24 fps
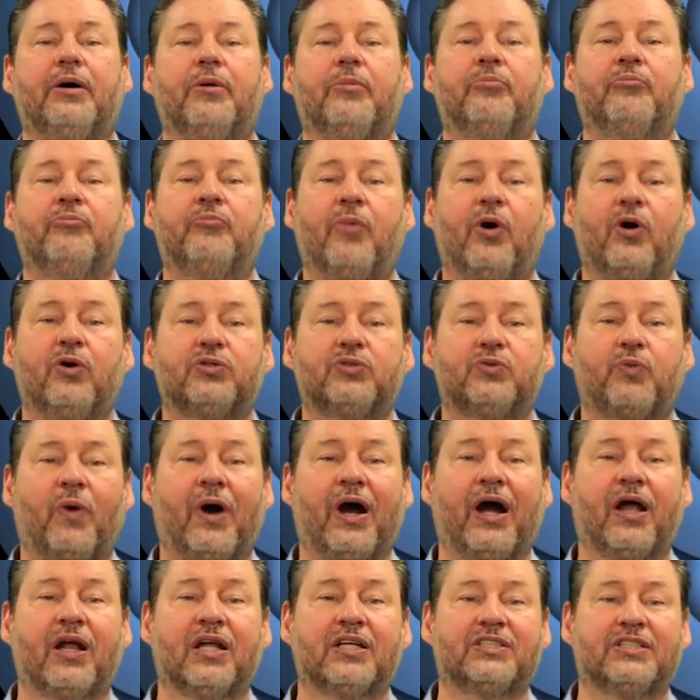most
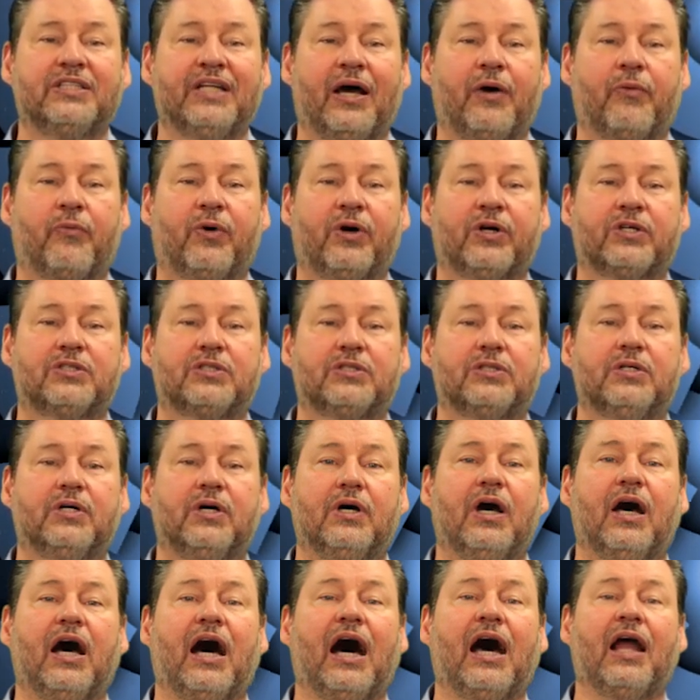wireless networks
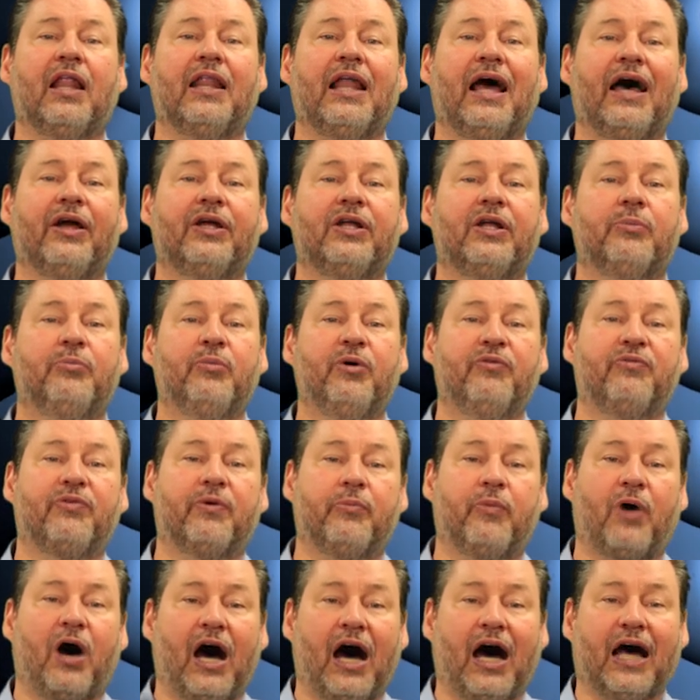allow you to move
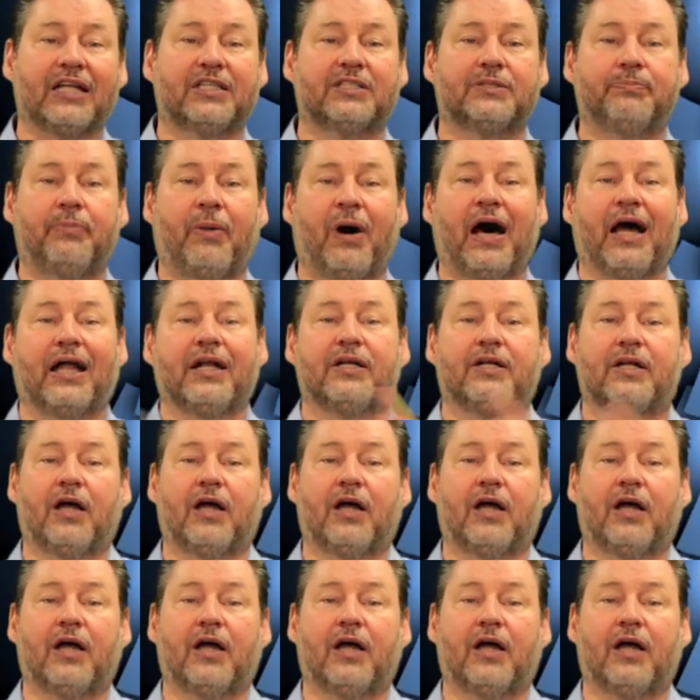from hotspot